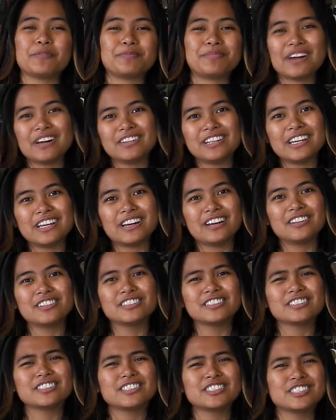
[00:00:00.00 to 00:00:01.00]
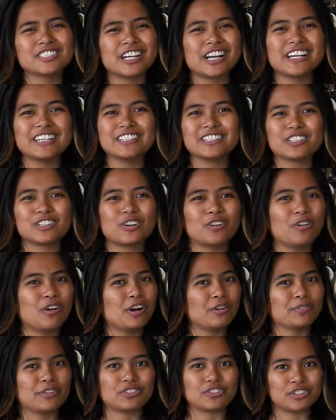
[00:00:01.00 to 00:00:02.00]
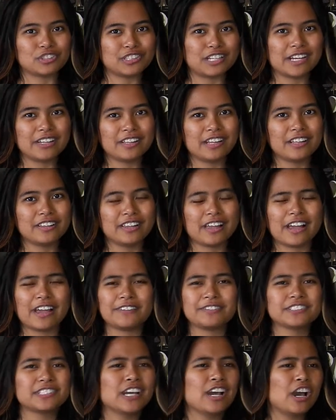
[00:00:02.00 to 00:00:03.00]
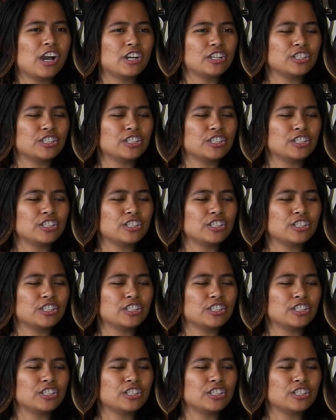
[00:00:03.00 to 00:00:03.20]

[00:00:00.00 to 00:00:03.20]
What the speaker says: of bounty hunters trying to go on with their daily lives,